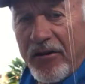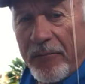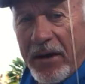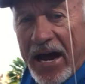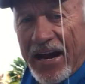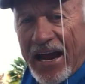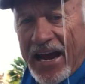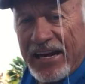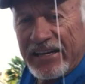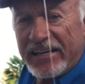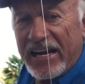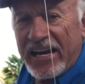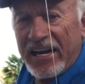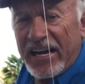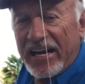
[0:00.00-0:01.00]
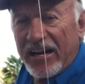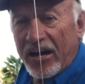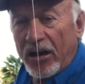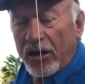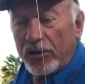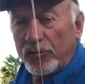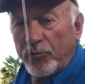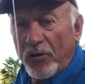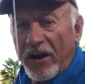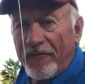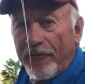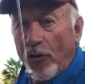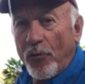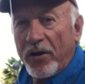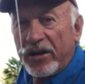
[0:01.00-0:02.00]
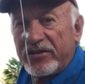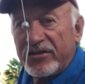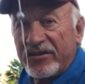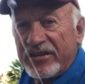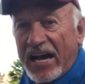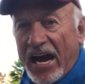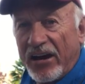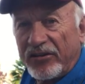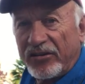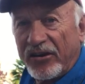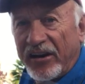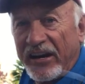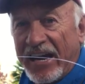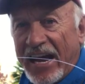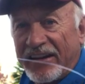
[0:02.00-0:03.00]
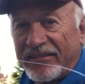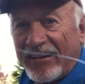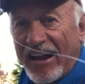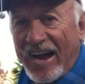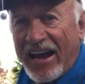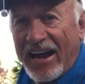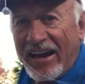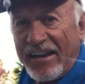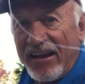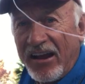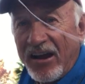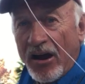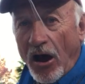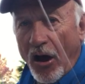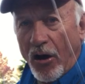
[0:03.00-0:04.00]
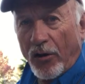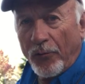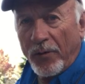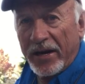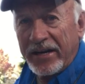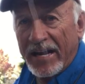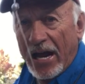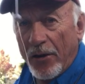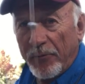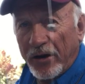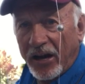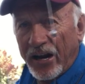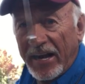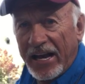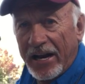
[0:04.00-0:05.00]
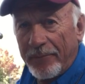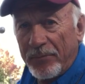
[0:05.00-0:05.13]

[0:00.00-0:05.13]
about 24 inches down to the next line, all the way down with a lead